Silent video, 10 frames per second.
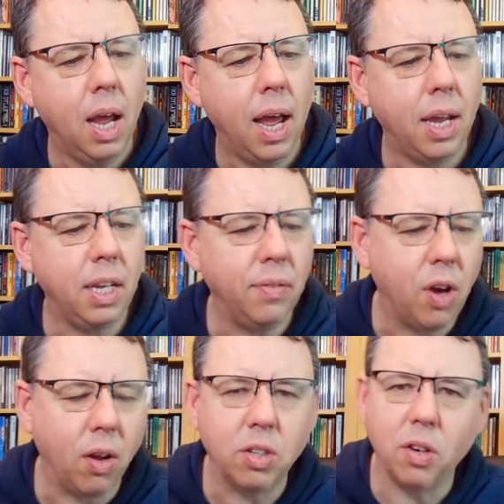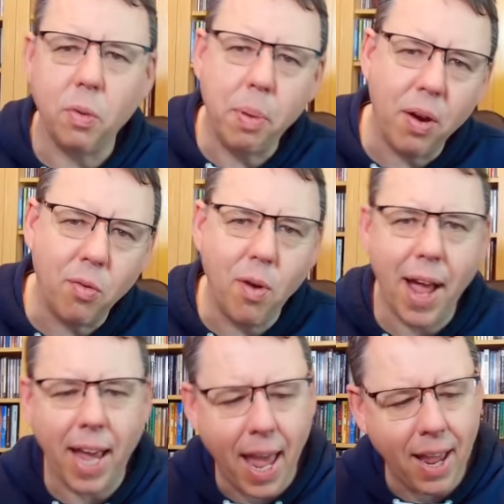You've got a sort of a bit of
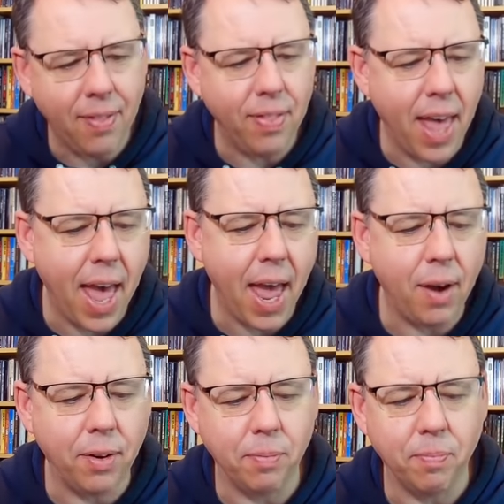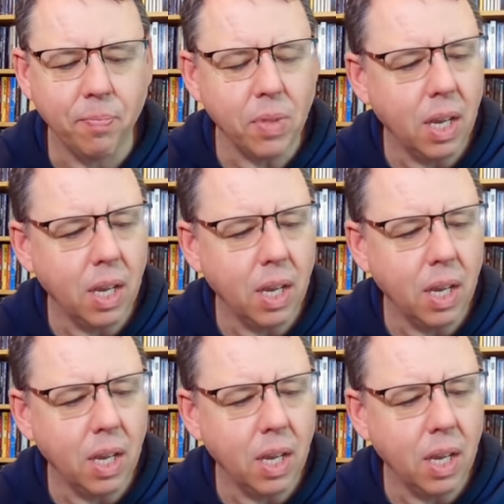reggae in there, and